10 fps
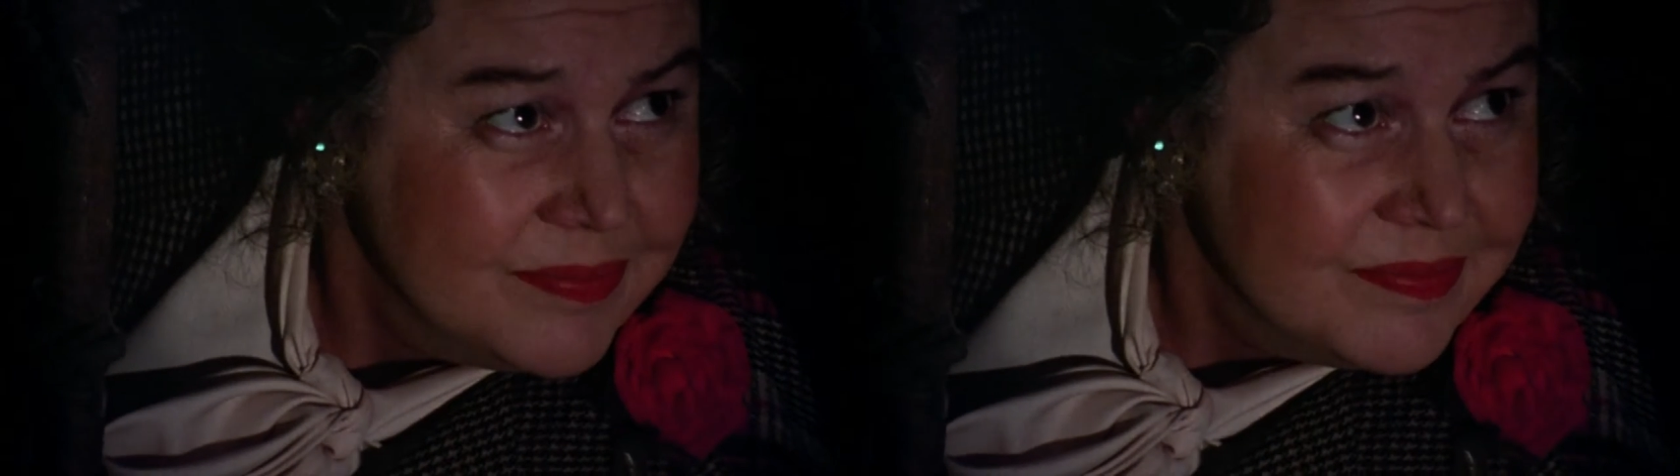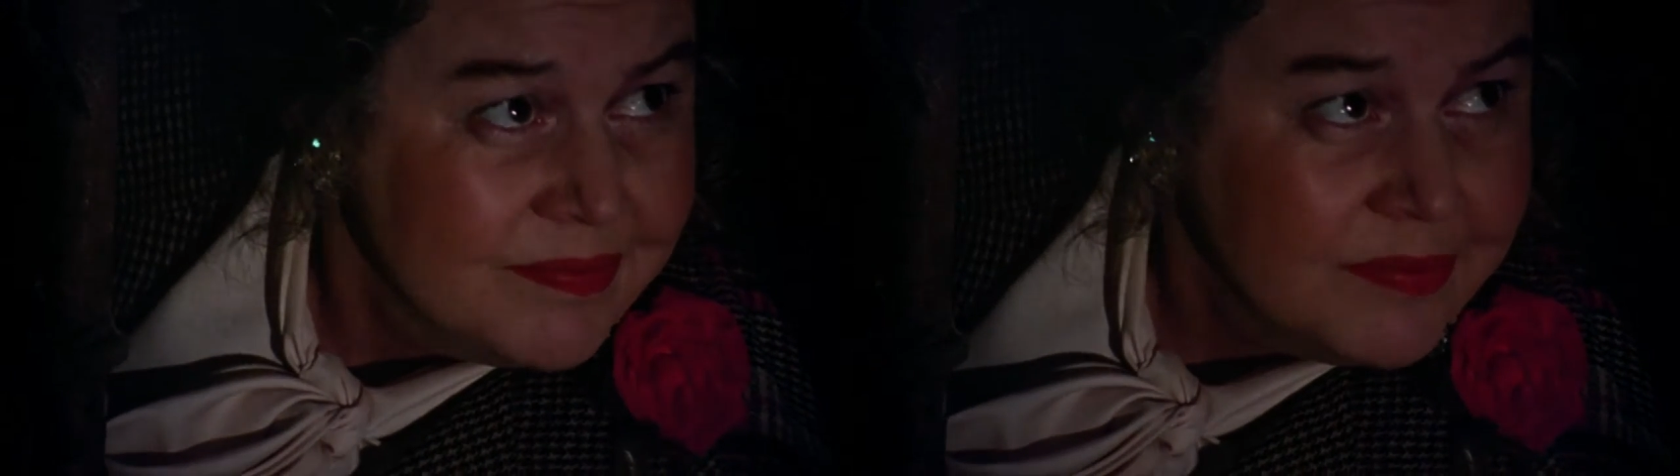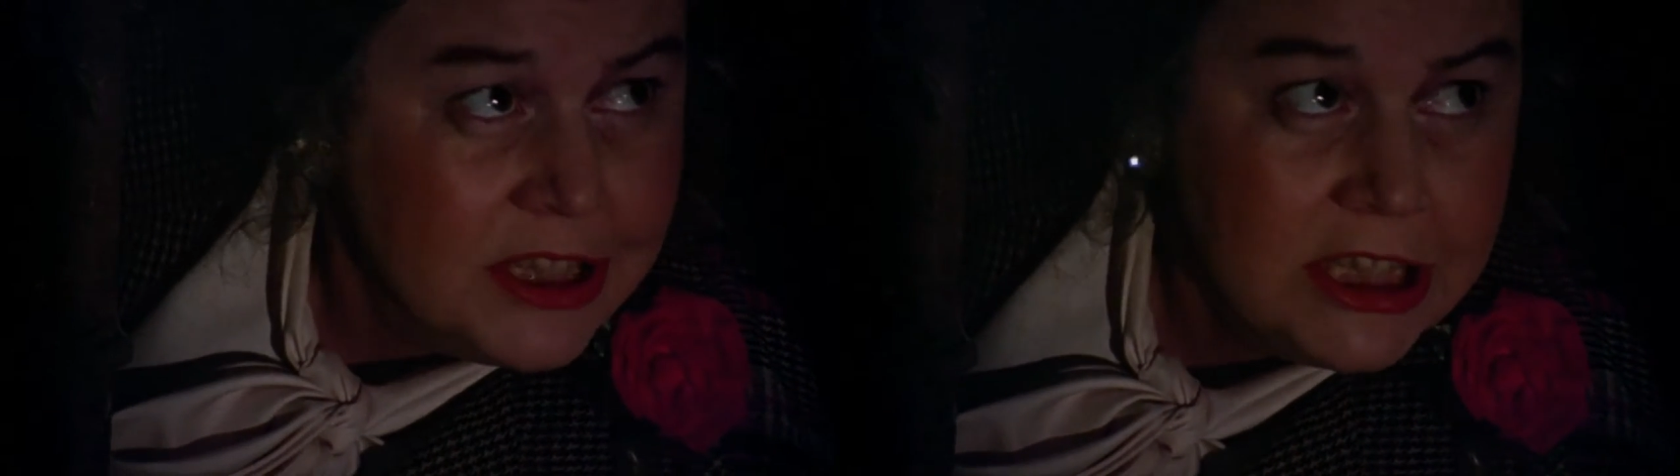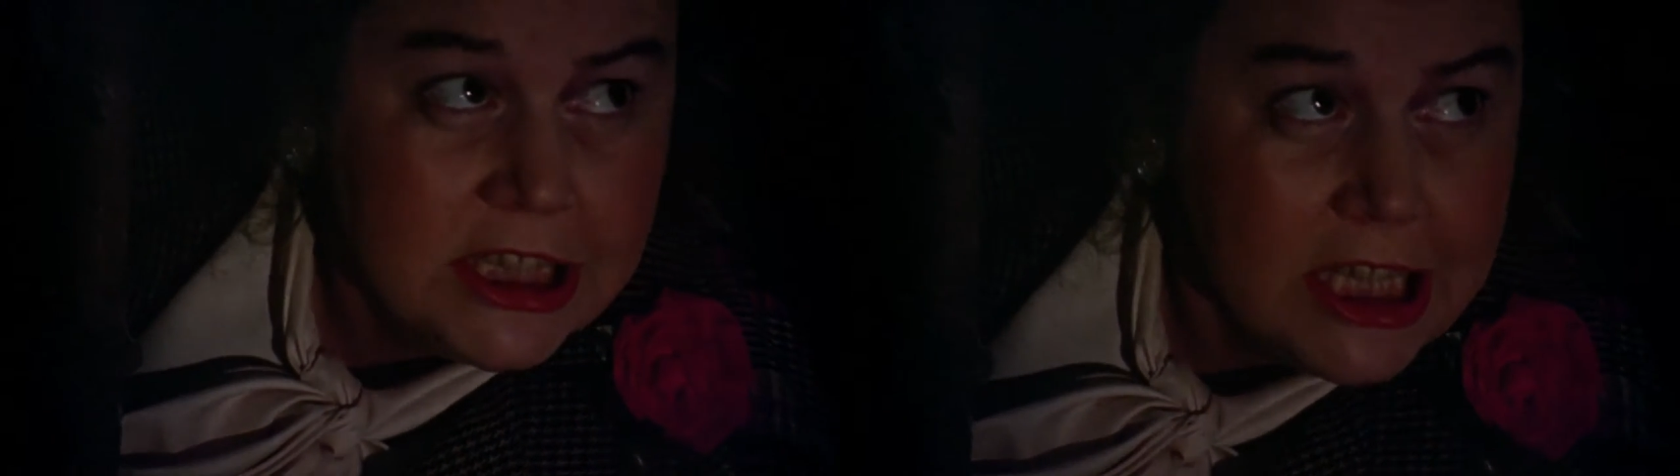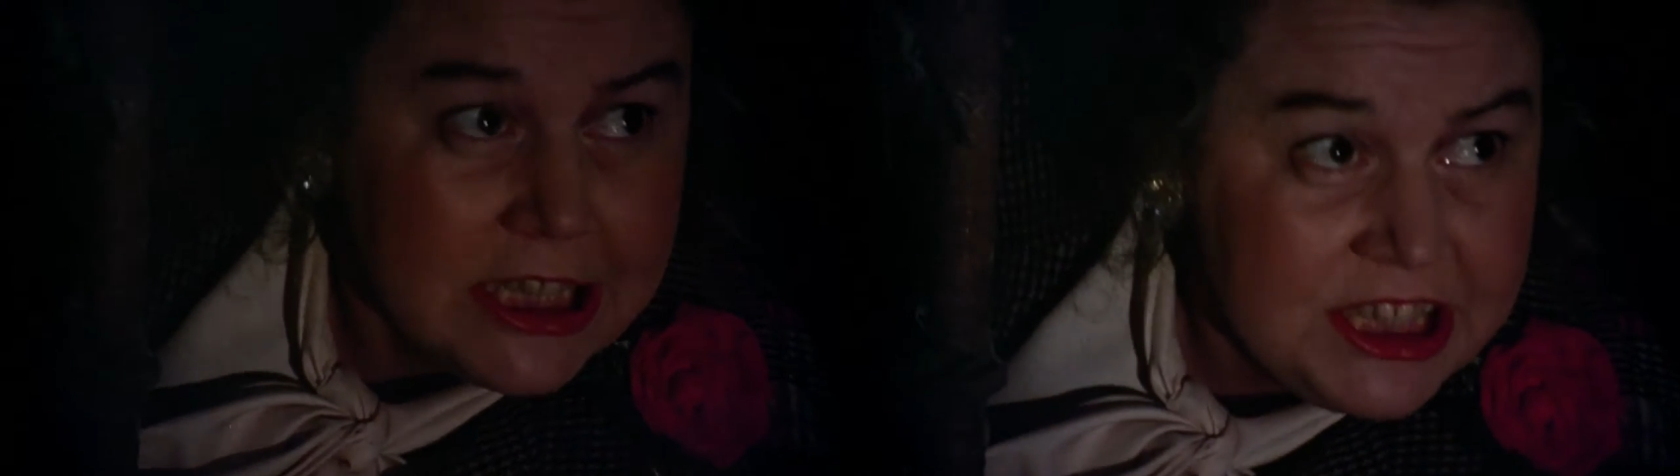that an
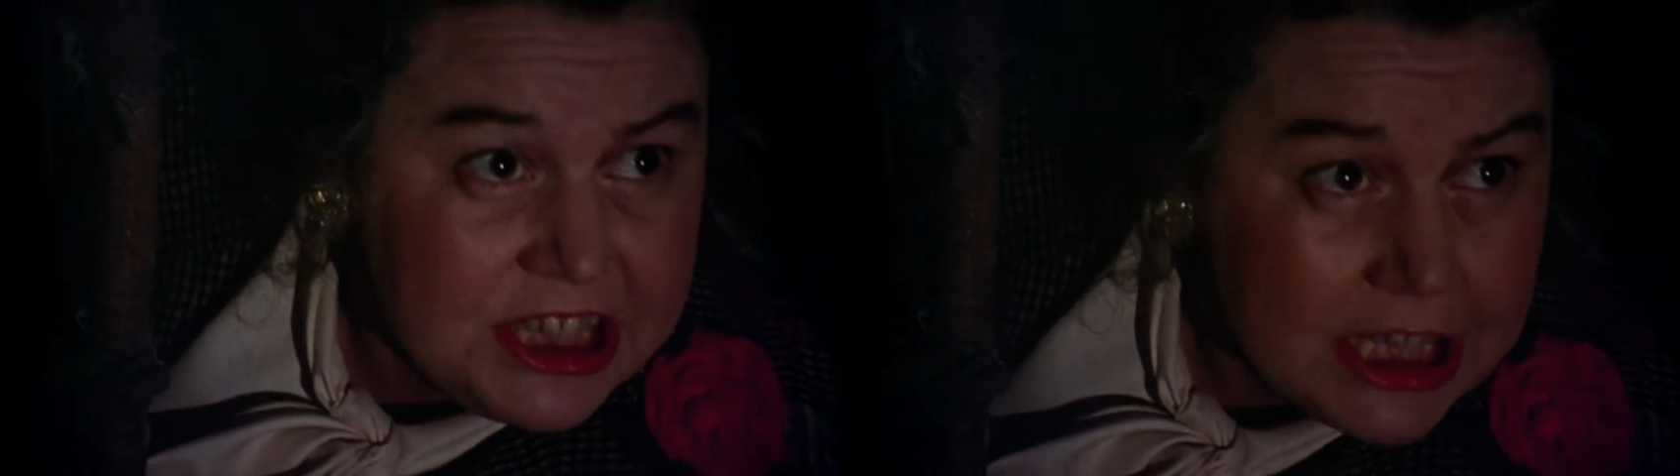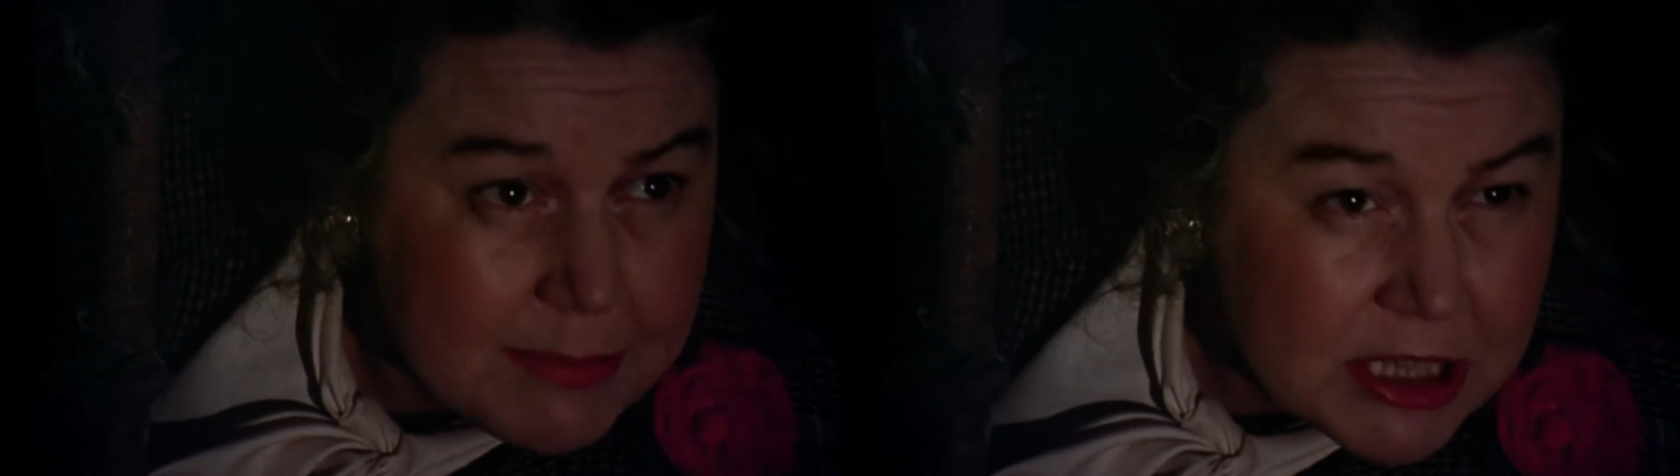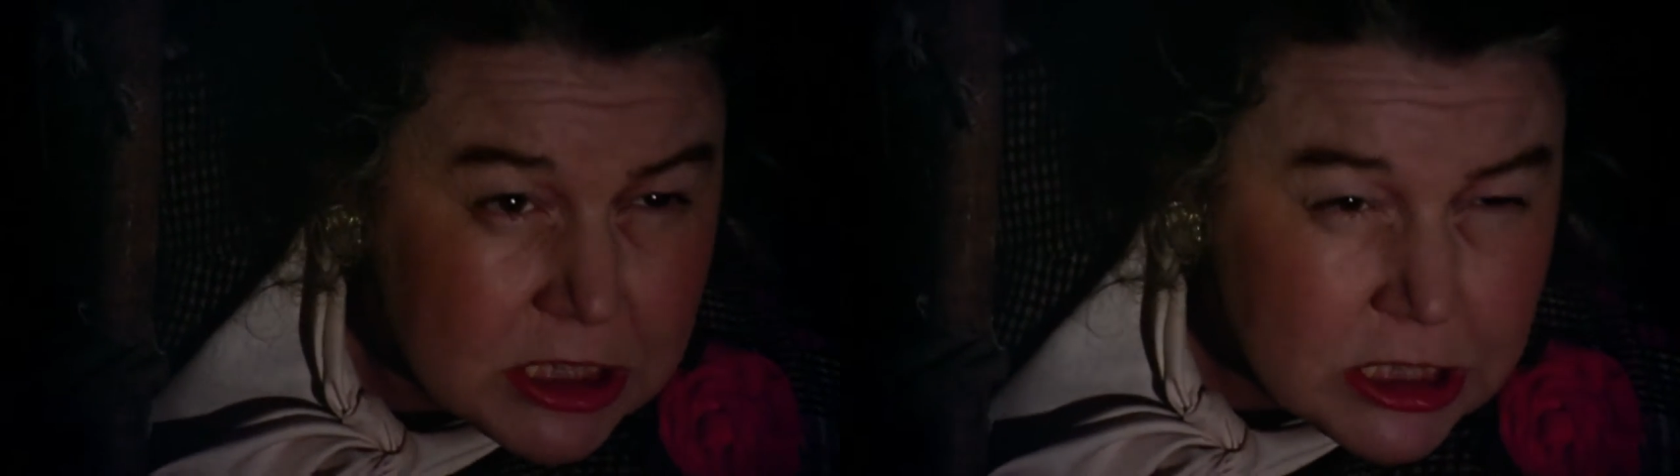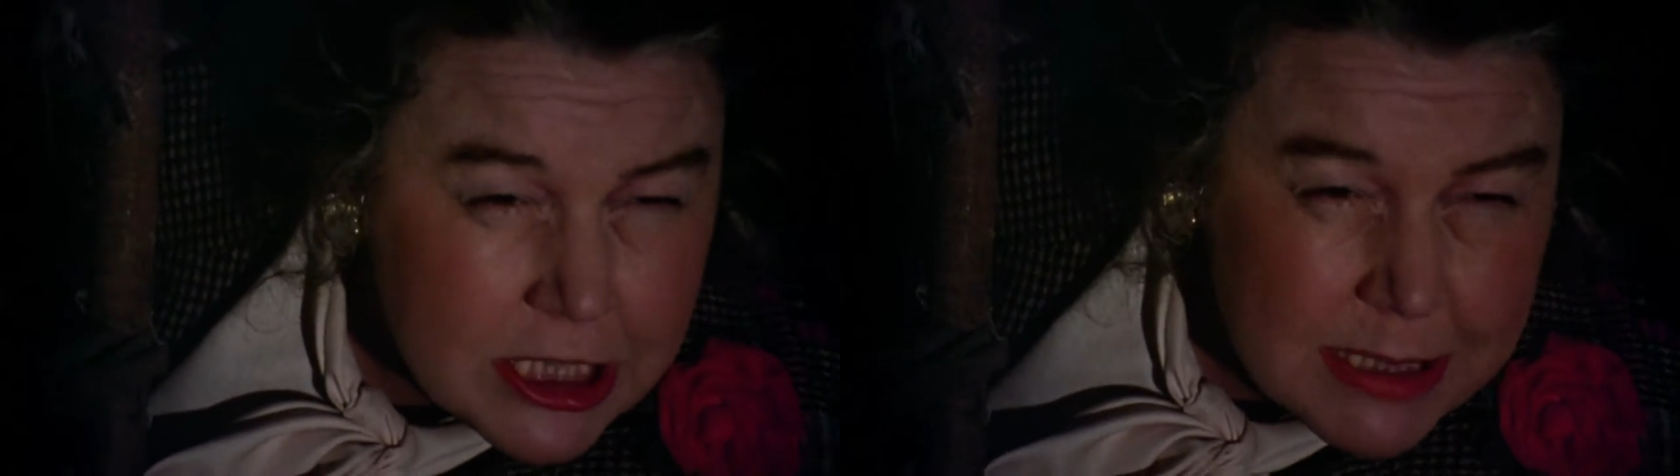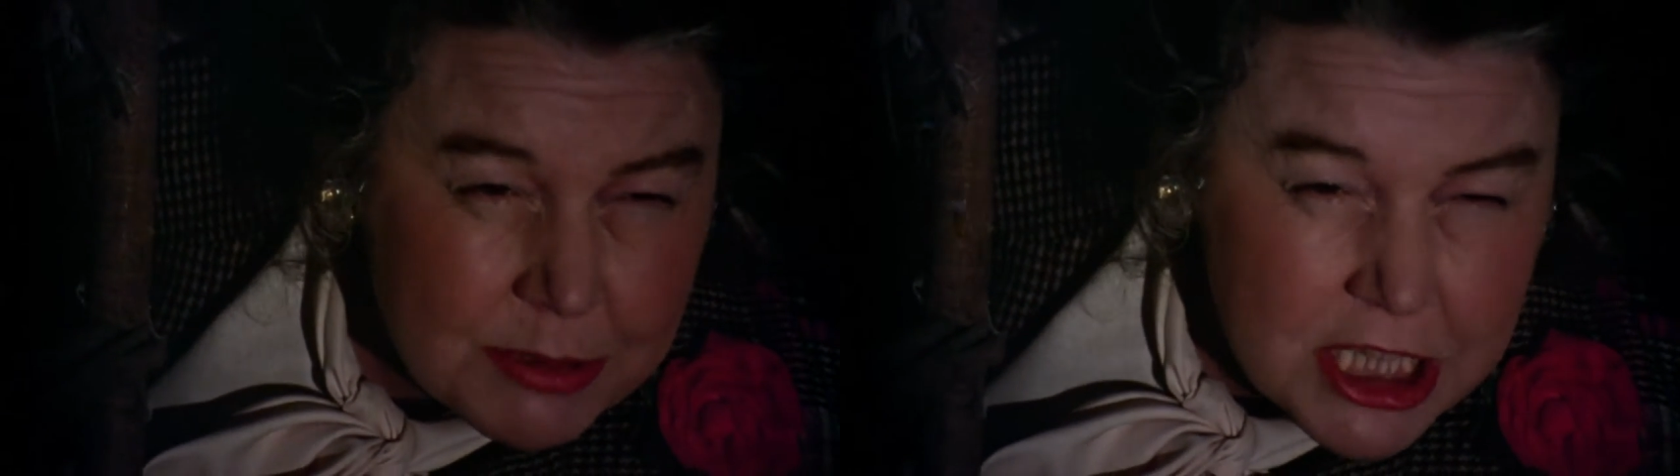unknown man is
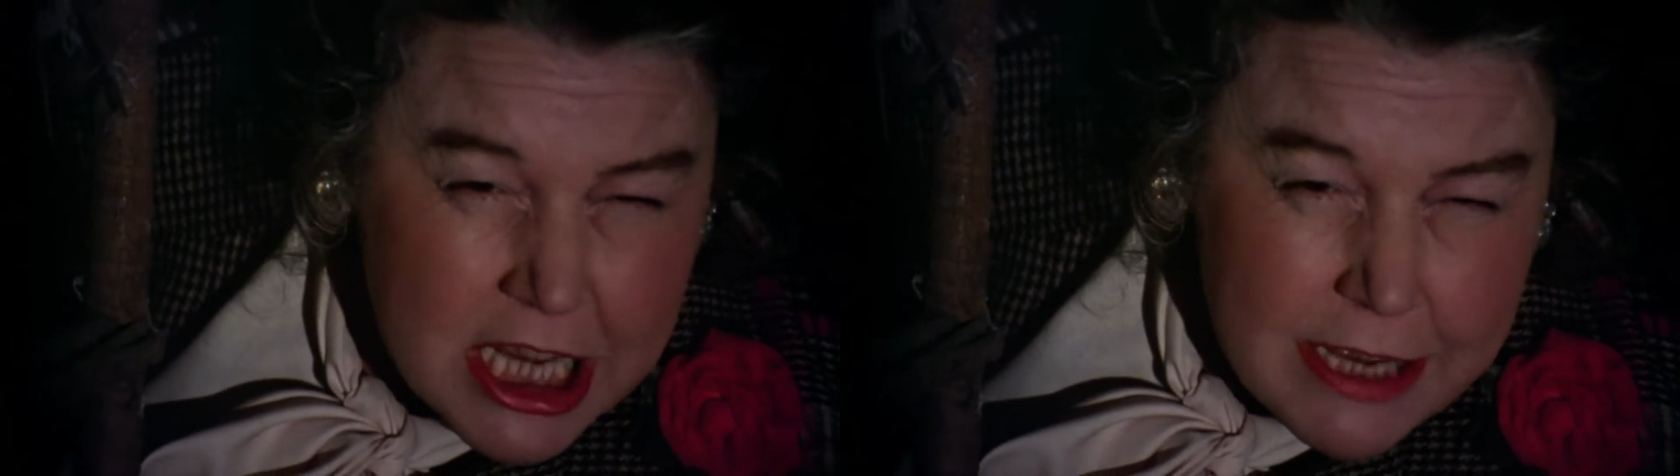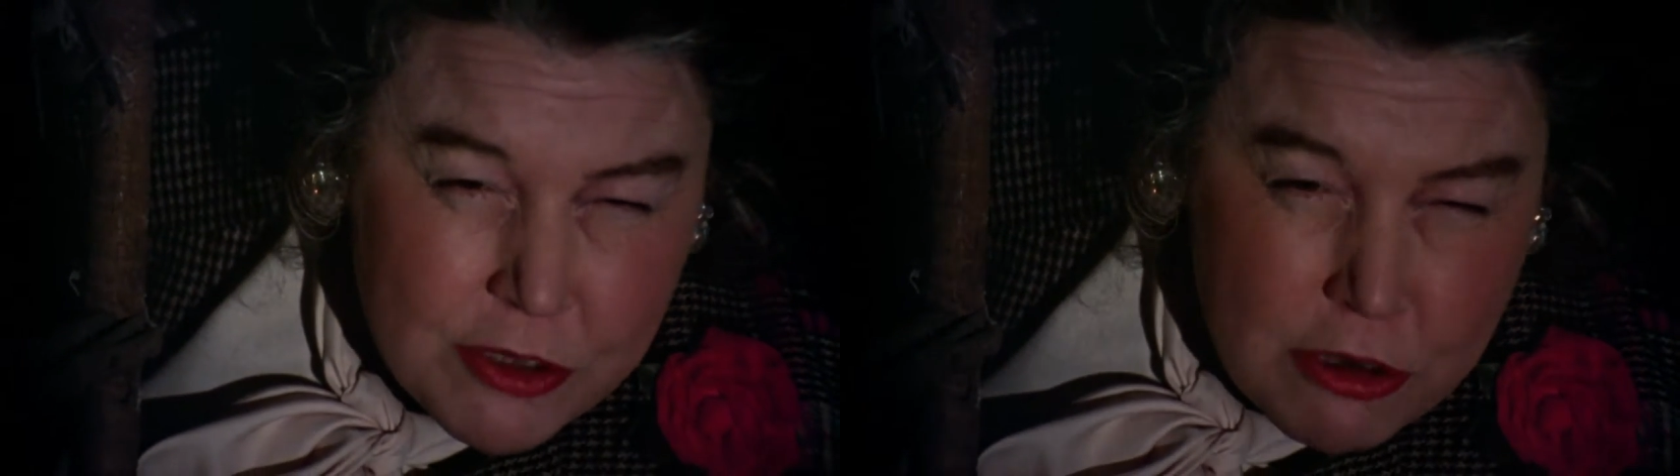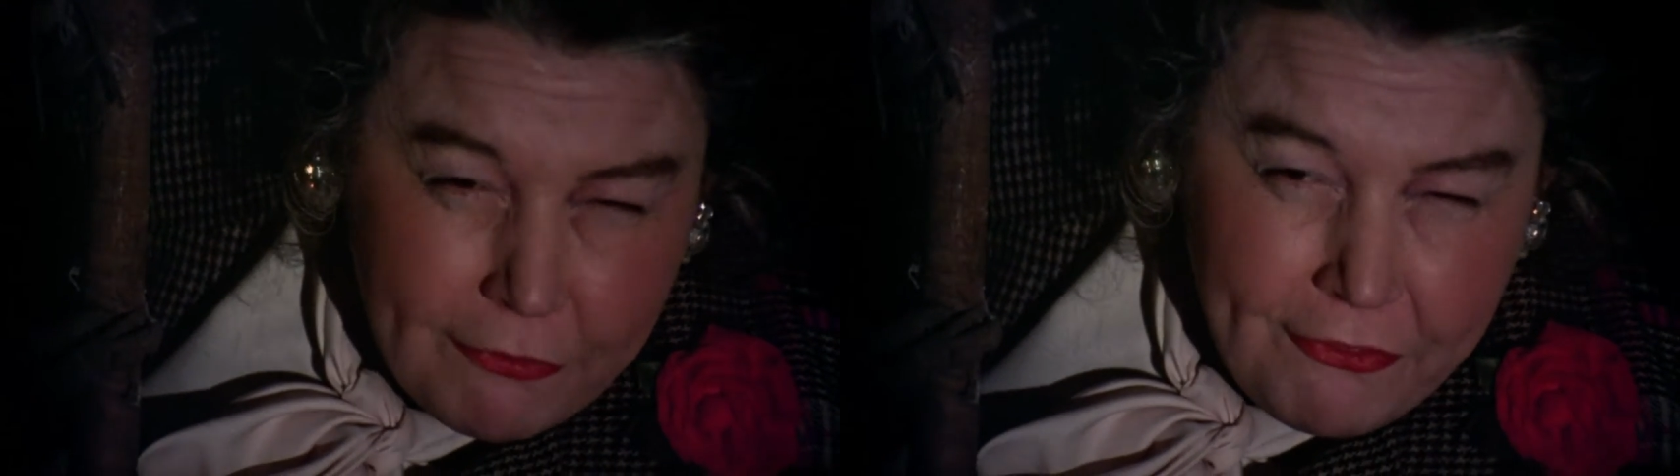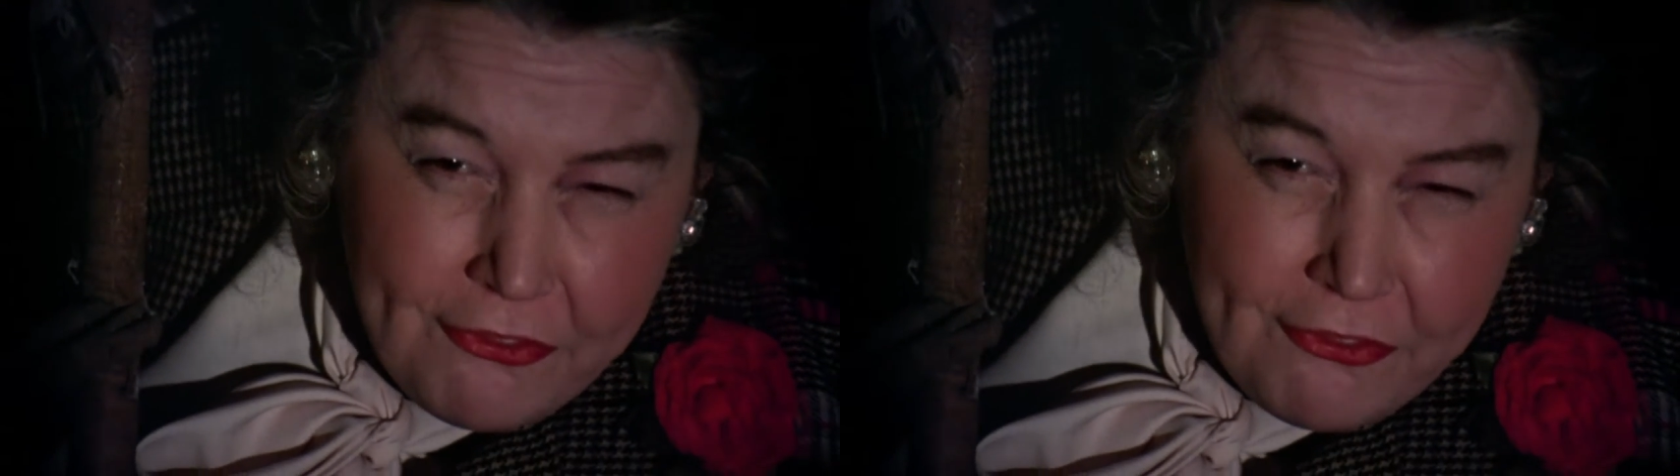inside the house,